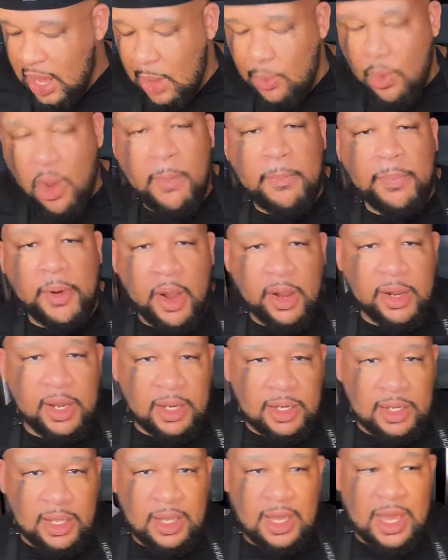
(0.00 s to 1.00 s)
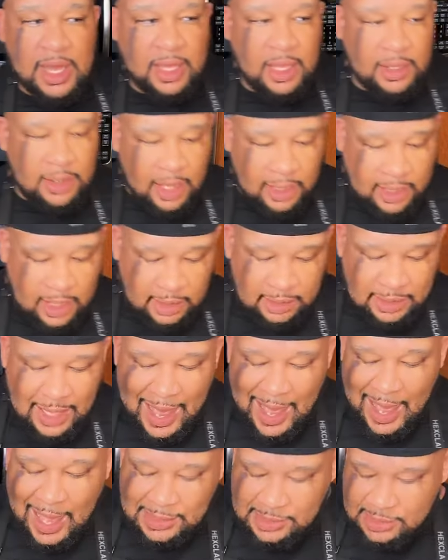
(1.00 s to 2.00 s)
It won't burn it. It could, it could
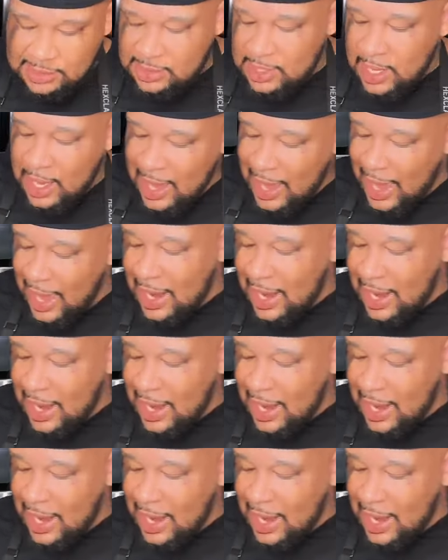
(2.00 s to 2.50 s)
last